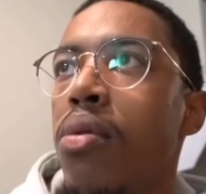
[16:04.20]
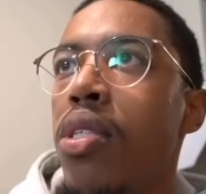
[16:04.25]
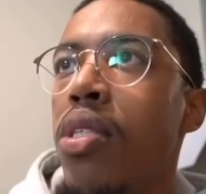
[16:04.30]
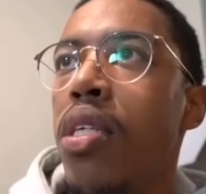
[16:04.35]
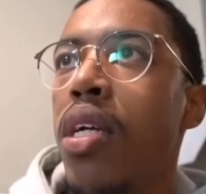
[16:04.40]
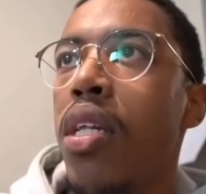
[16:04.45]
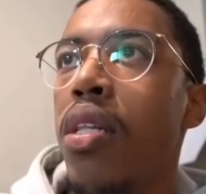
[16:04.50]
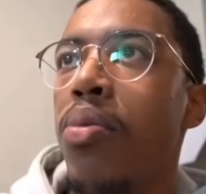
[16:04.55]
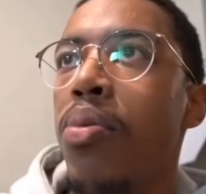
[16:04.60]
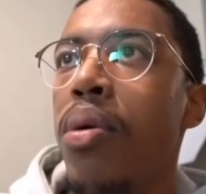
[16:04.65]
What's
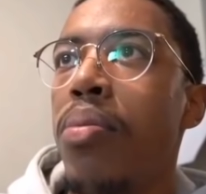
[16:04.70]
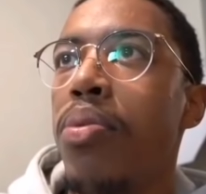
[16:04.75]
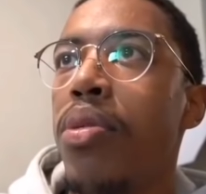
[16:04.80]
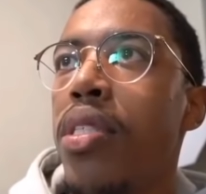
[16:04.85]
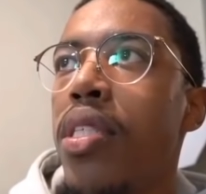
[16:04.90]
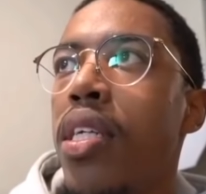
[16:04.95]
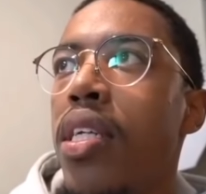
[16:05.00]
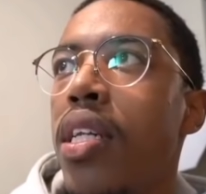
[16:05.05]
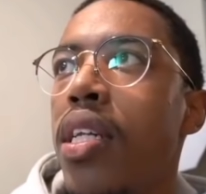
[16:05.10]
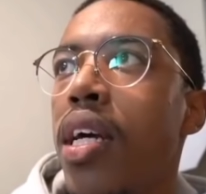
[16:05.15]
the other
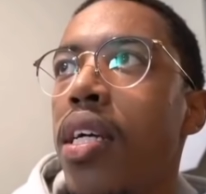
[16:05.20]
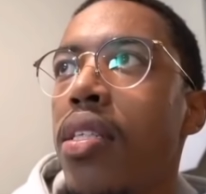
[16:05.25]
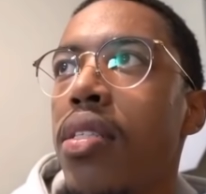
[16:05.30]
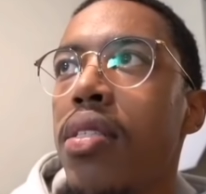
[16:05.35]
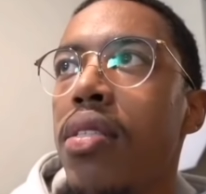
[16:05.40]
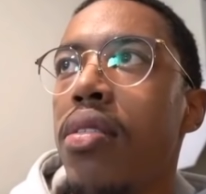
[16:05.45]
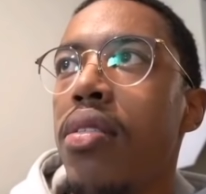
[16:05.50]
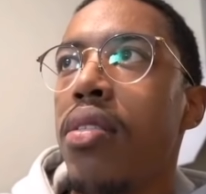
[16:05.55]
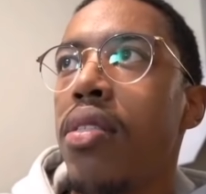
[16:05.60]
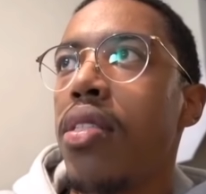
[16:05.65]
1%? Like
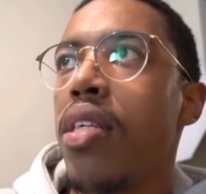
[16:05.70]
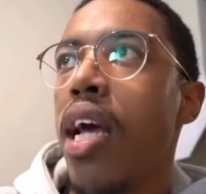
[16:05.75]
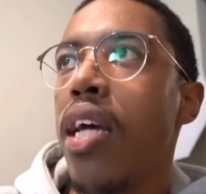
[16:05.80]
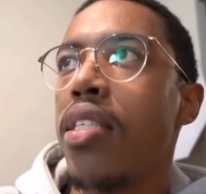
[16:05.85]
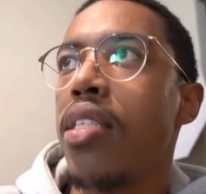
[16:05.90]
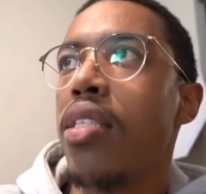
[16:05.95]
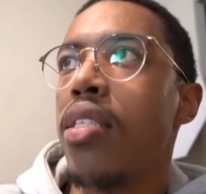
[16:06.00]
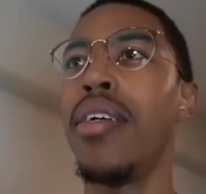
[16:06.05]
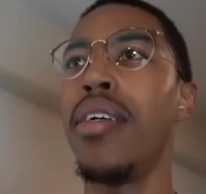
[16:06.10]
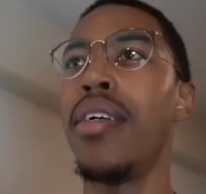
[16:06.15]

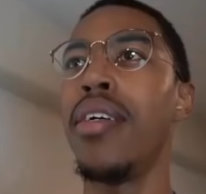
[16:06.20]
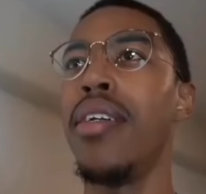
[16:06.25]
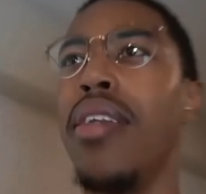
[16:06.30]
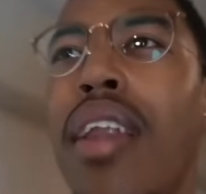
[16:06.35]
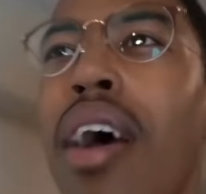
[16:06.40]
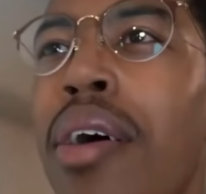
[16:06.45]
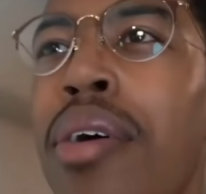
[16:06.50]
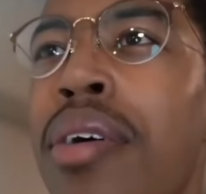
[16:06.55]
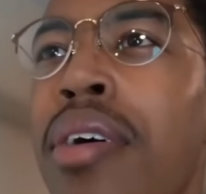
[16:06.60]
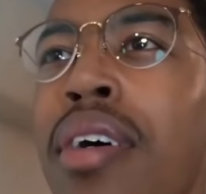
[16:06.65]
taxes?
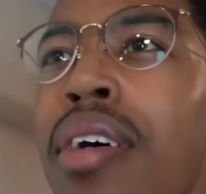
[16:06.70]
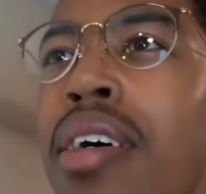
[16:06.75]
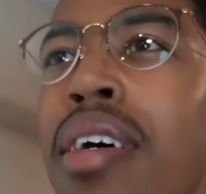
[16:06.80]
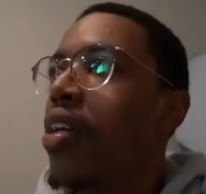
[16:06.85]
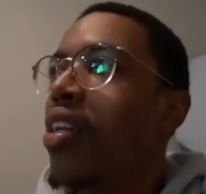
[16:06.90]
No.